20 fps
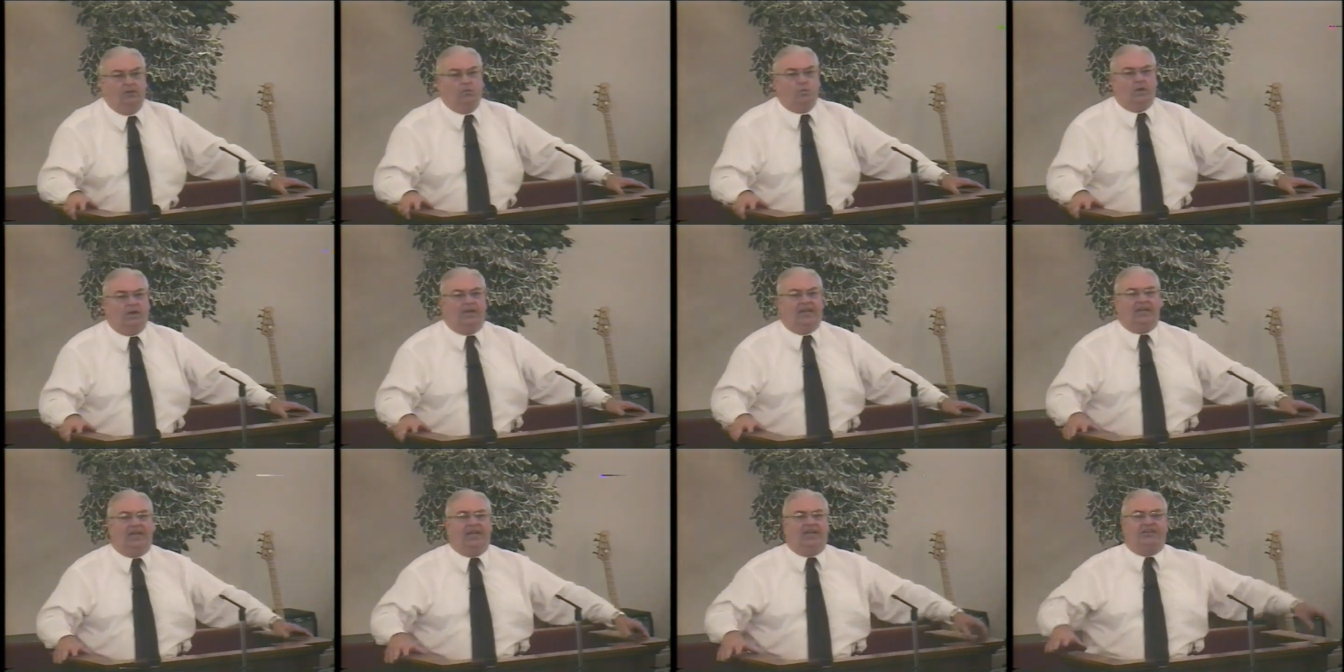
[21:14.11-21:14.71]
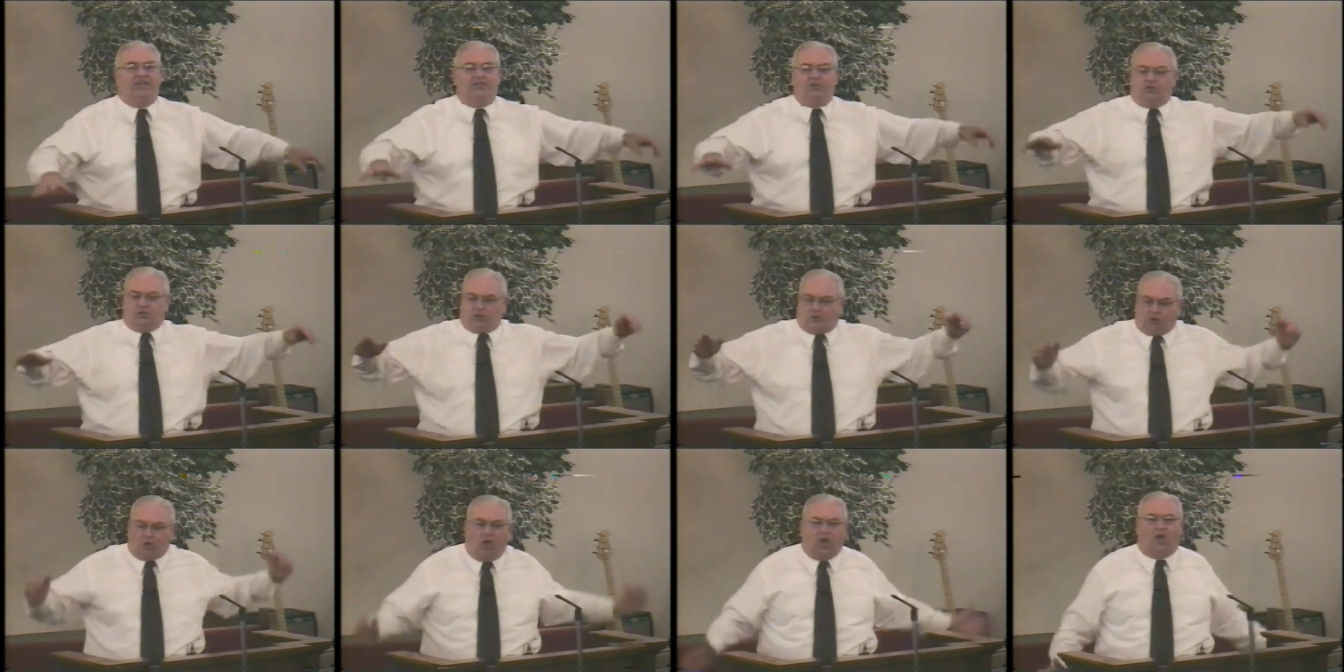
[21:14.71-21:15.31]
We need to
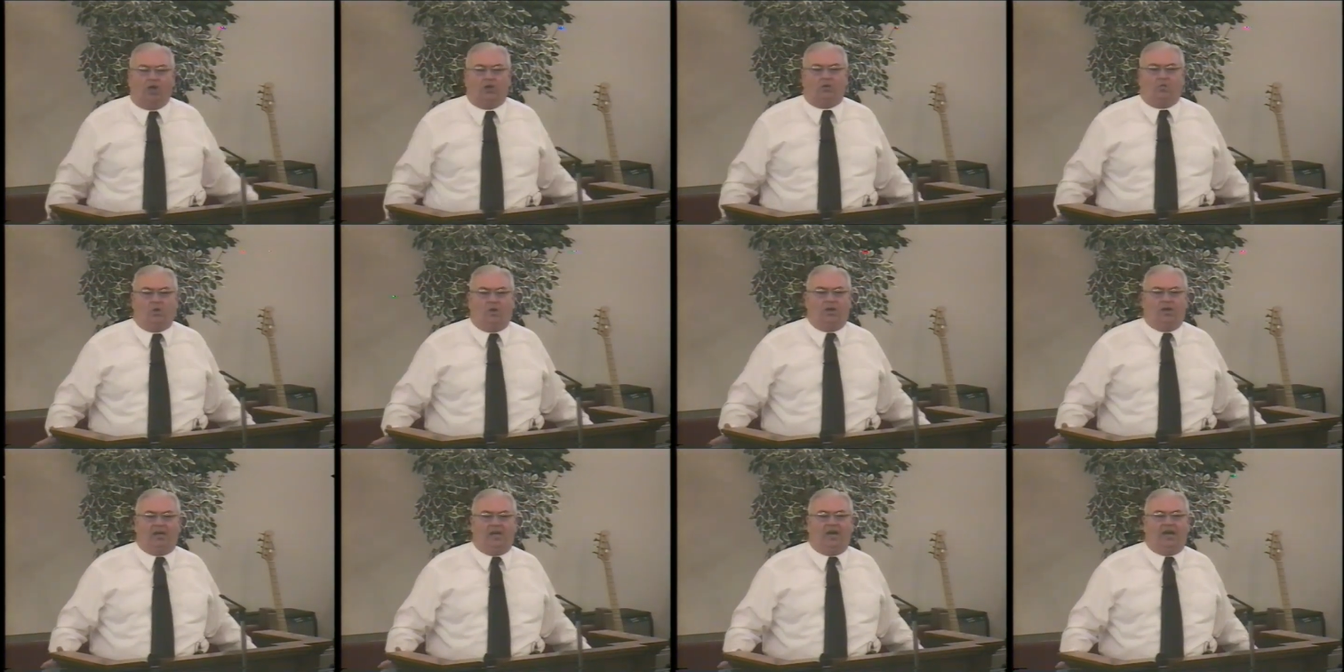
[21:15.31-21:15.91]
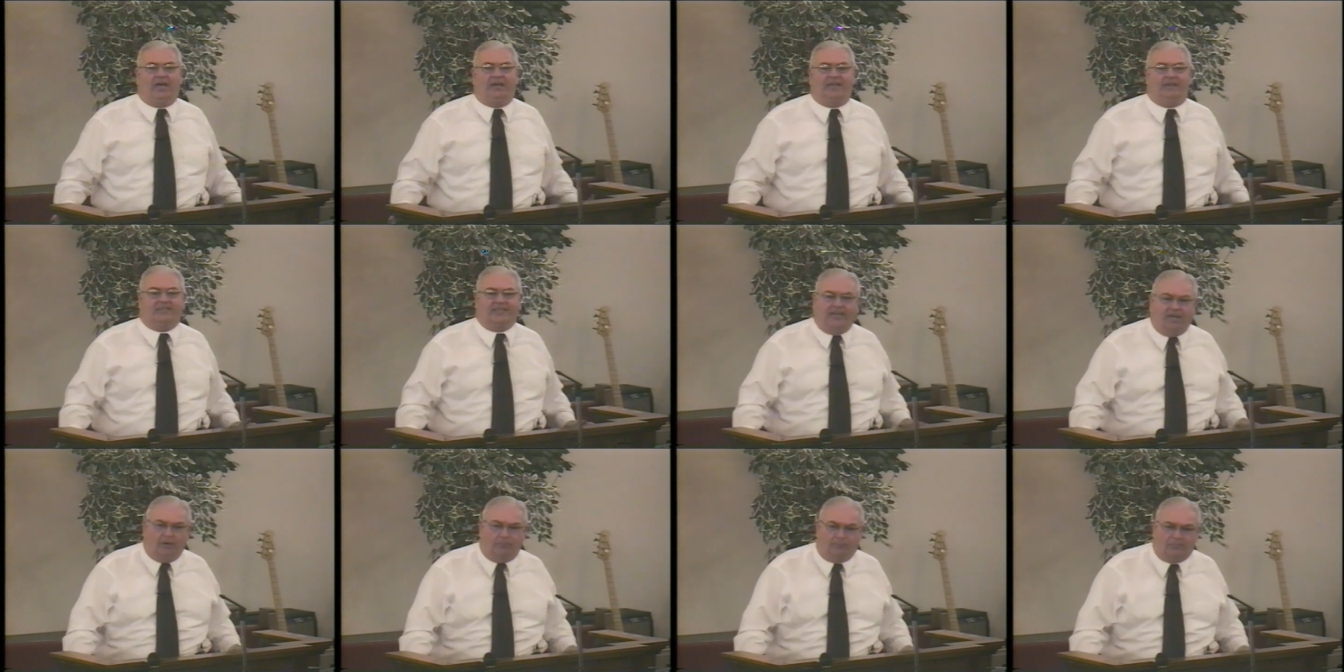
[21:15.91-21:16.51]
chalk where God has
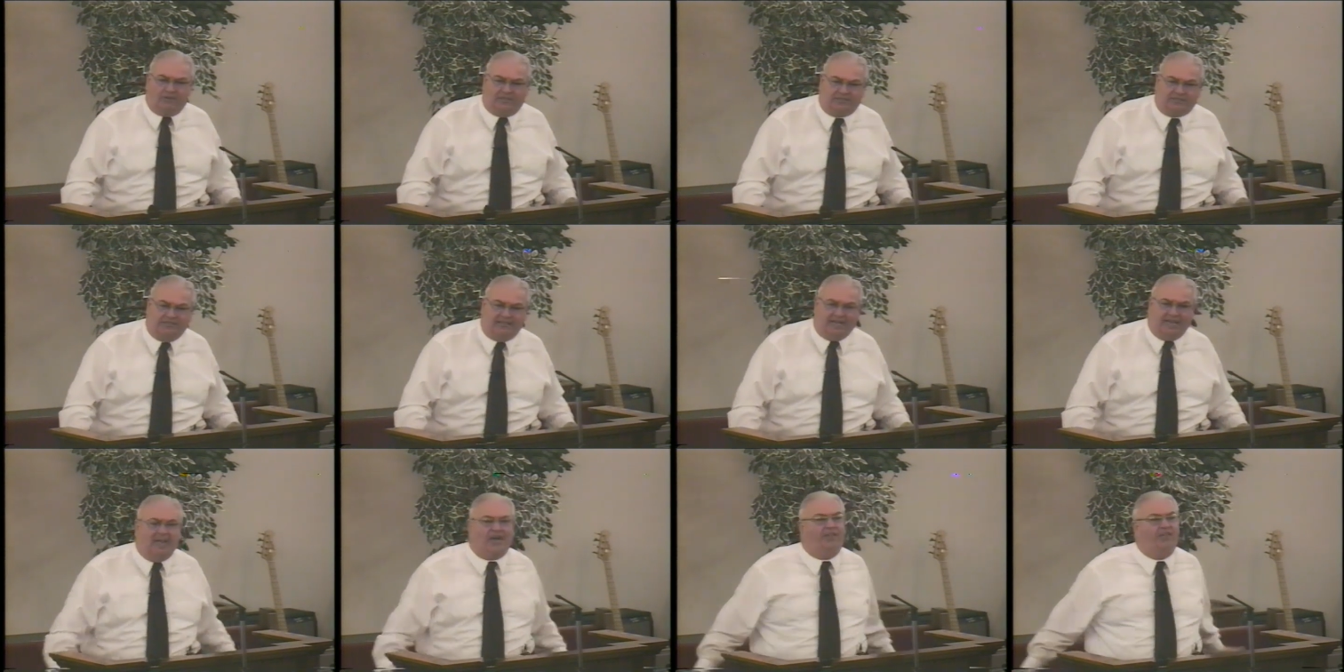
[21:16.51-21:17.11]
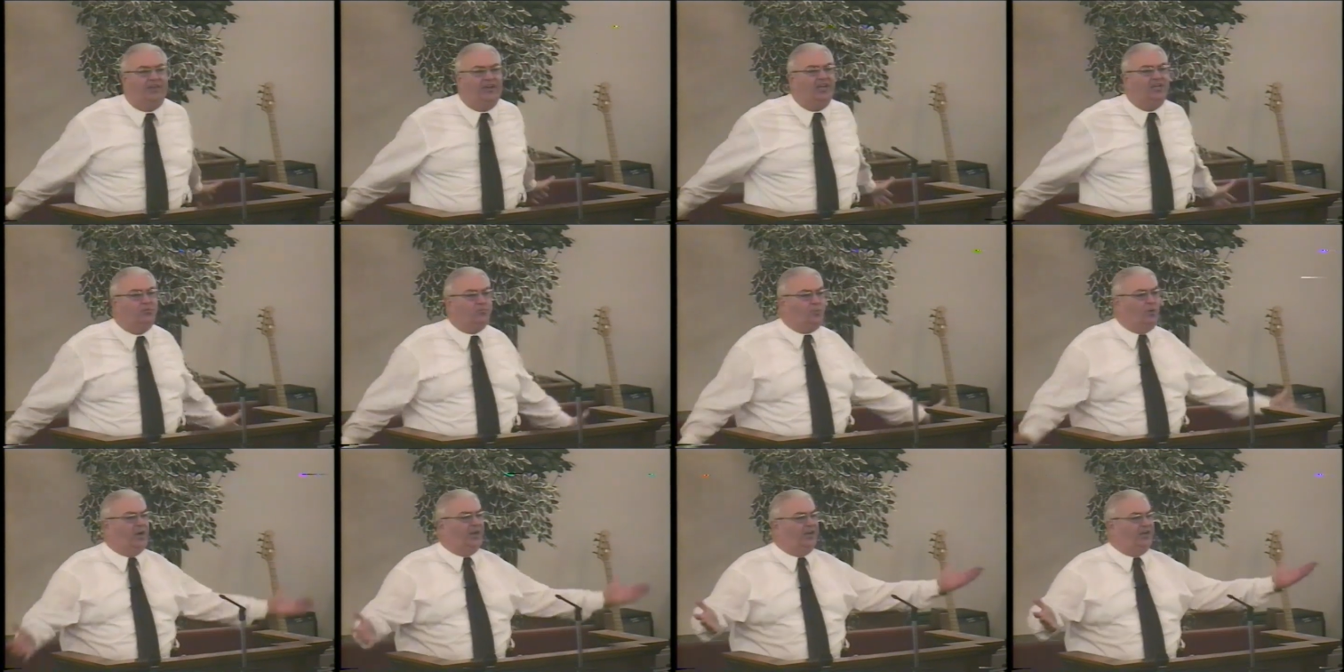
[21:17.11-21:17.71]
helped us and how that He's
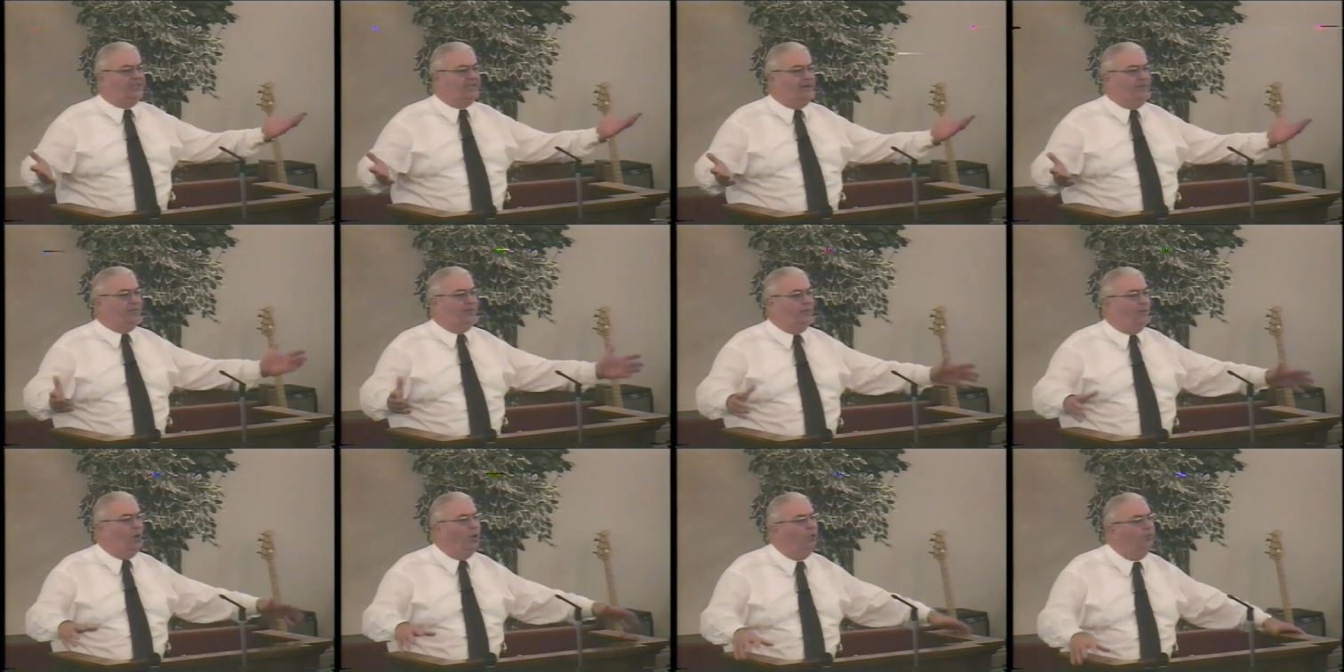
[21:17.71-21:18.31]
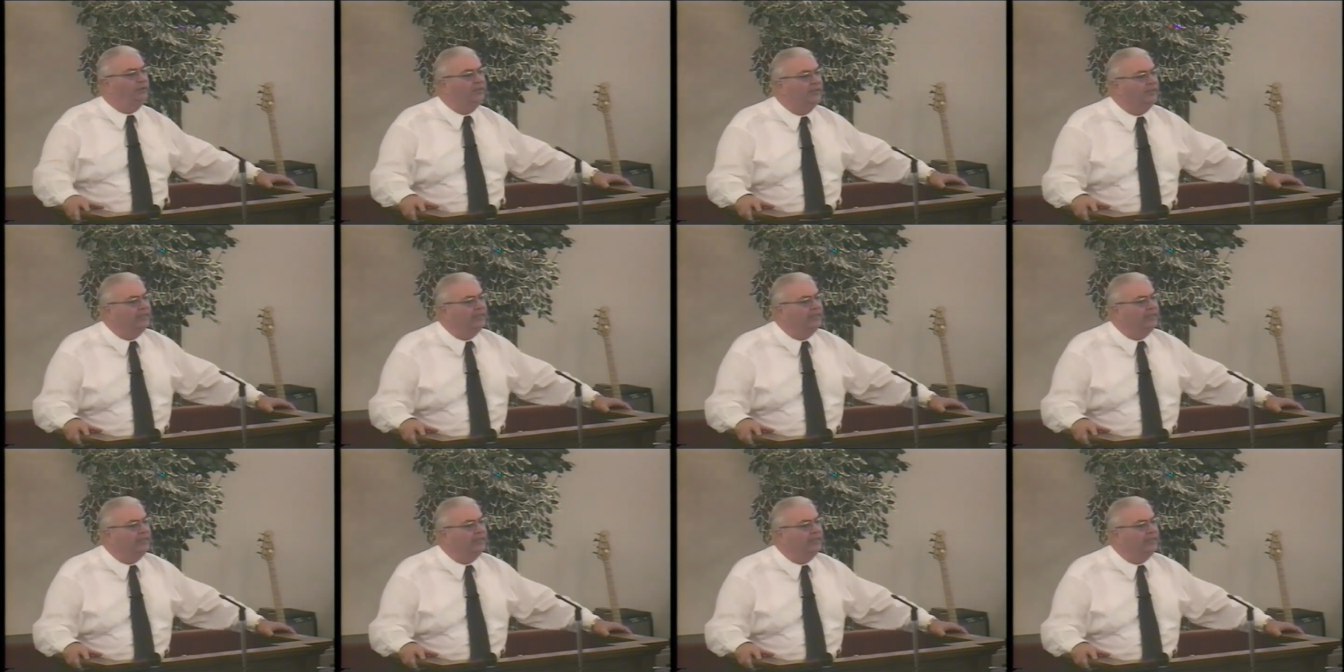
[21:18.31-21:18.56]
brought us up the road